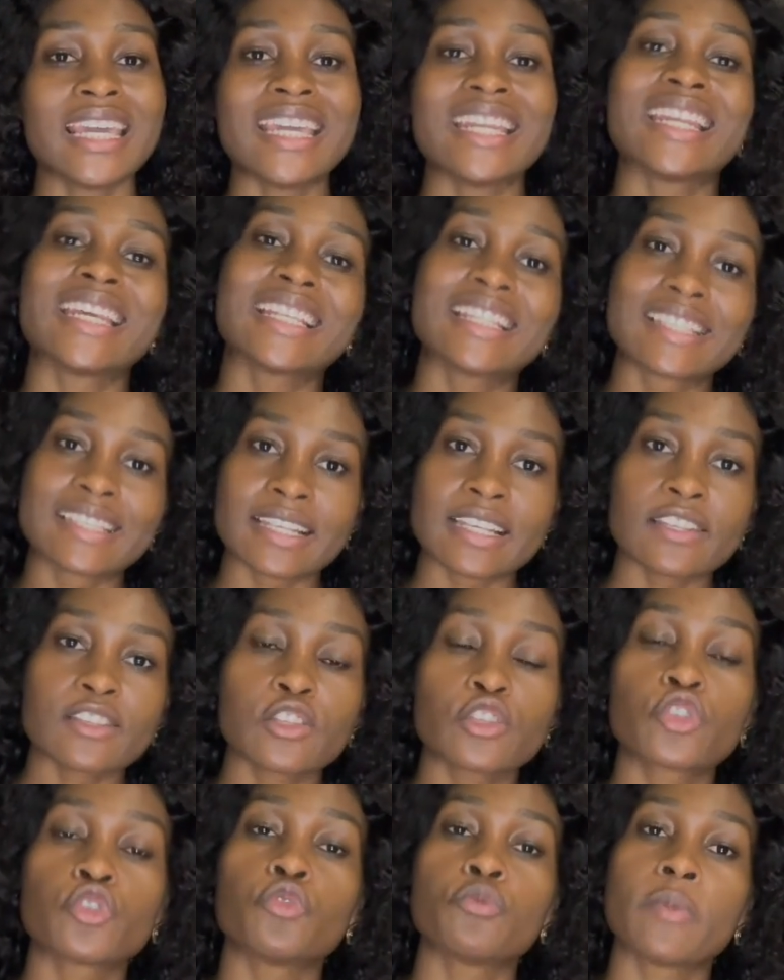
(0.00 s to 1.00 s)
It
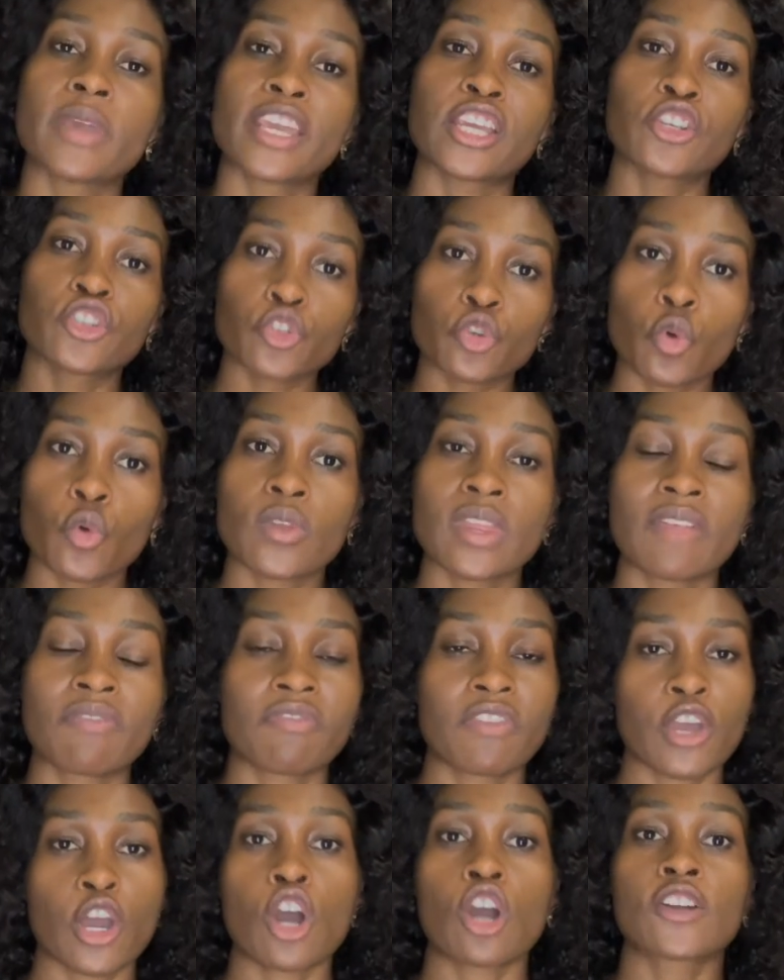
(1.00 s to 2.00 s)
exists to make sure
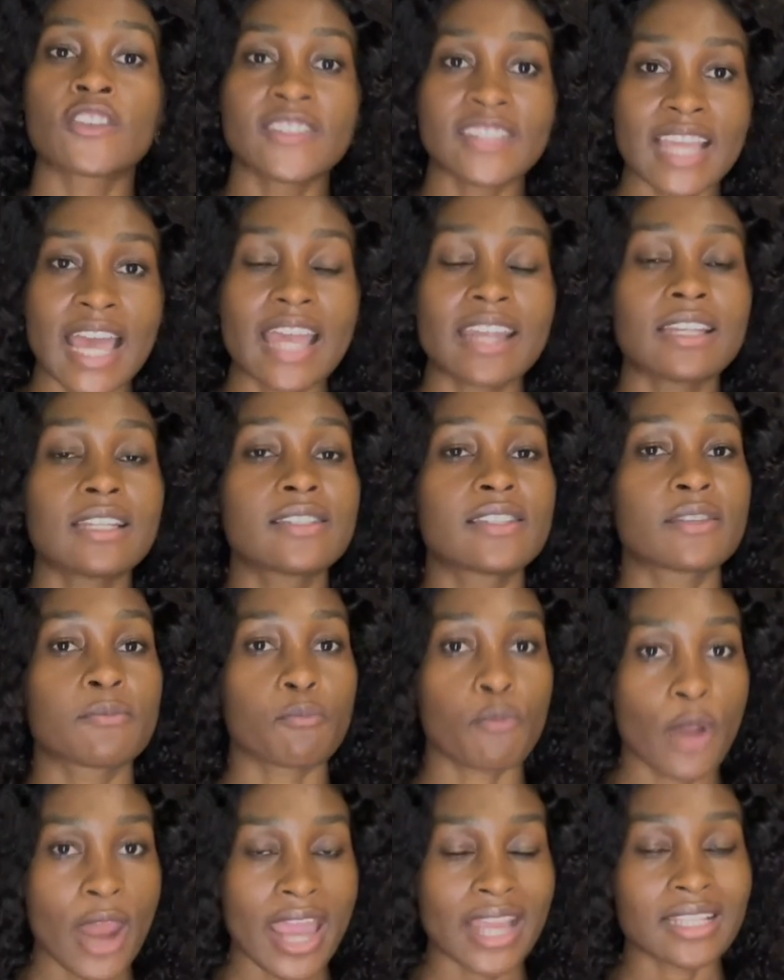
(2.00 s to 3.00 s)
that there are standards
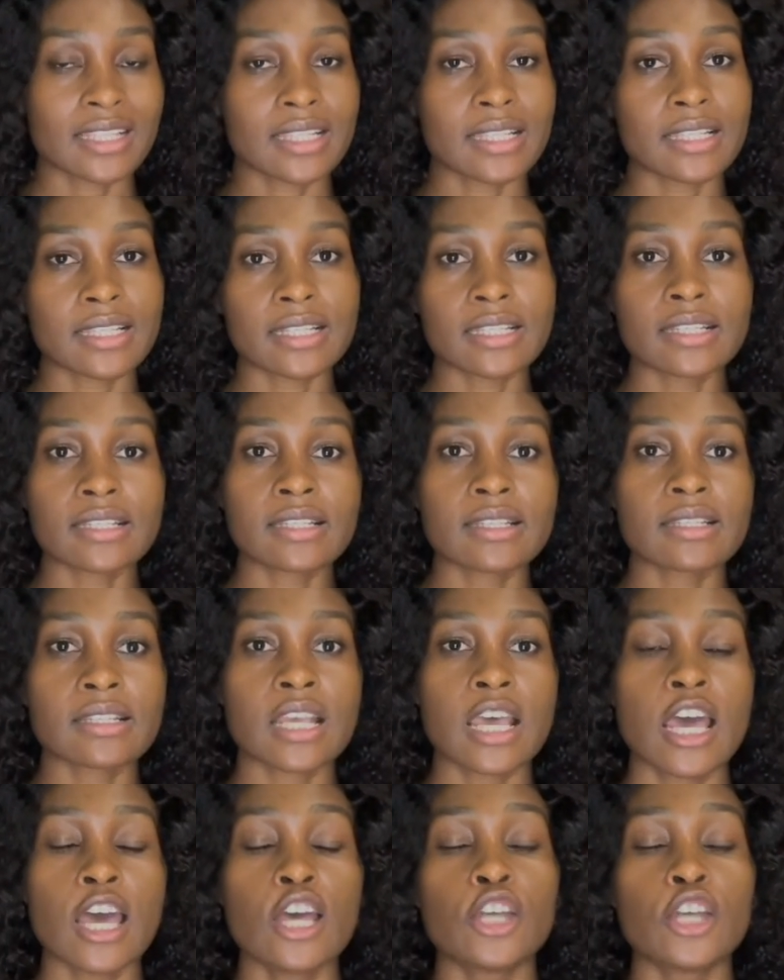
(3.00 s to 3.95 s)
and practices